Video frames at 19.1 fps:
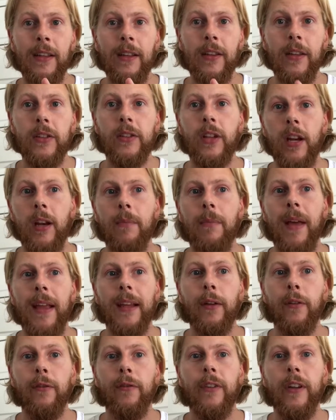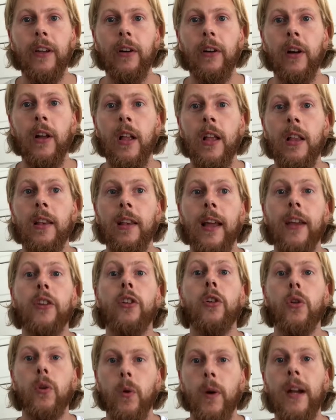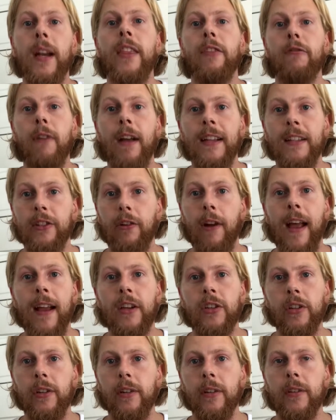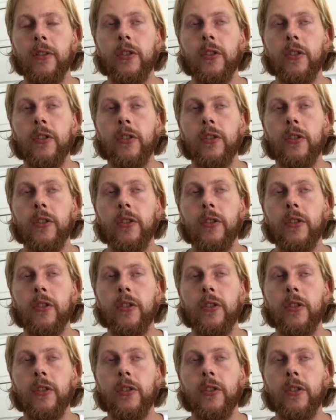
that's going to make it feel like you're going in the right direction.